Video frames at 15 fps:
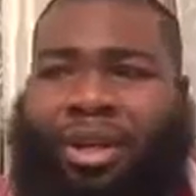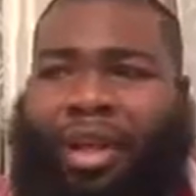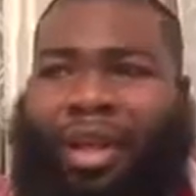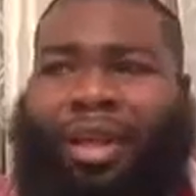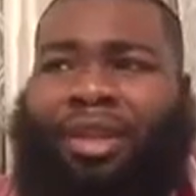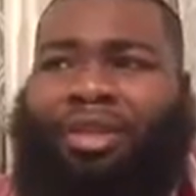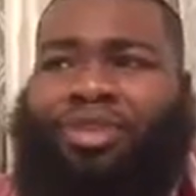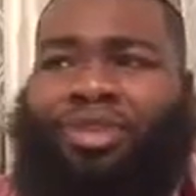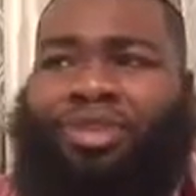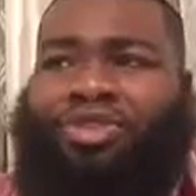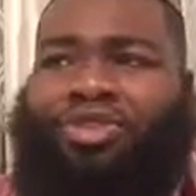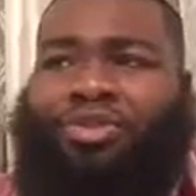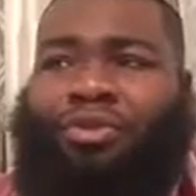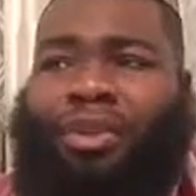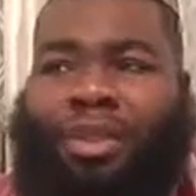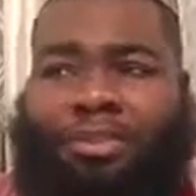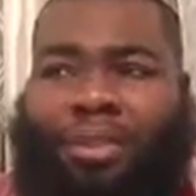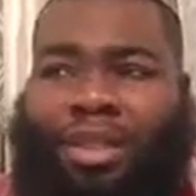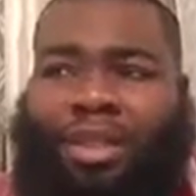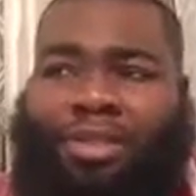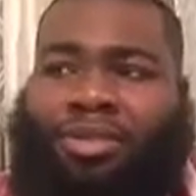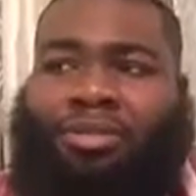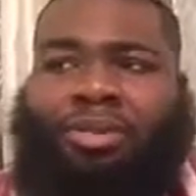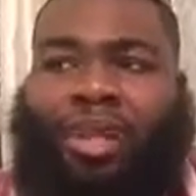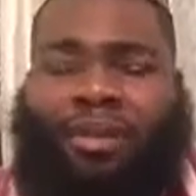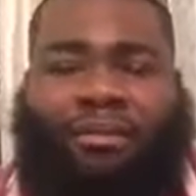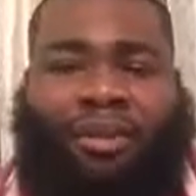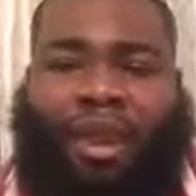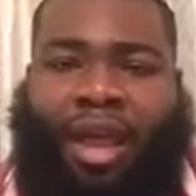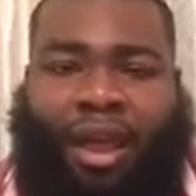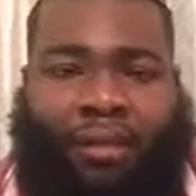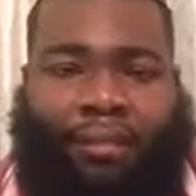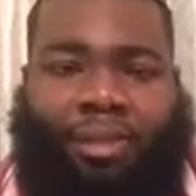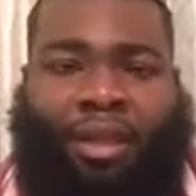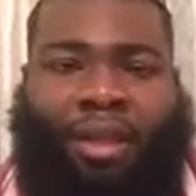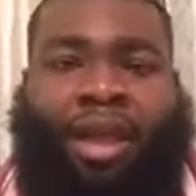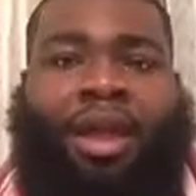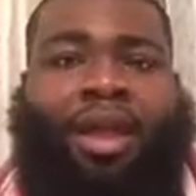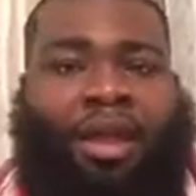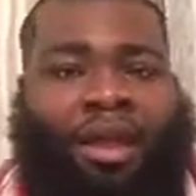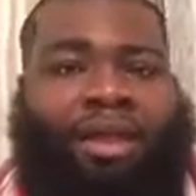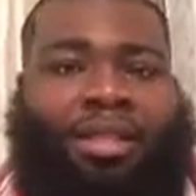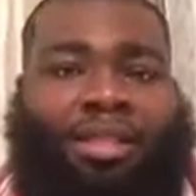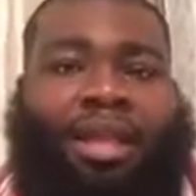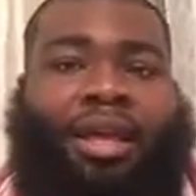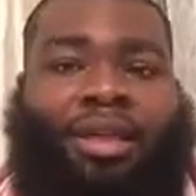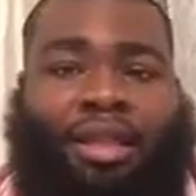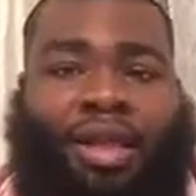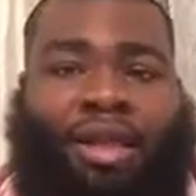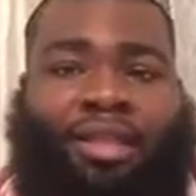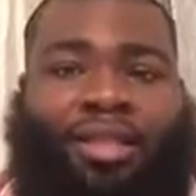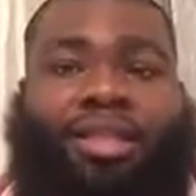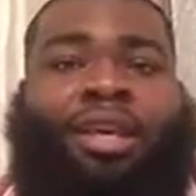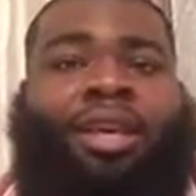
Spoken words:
Like, you're dreaming. This will never happen. And he's like, yes,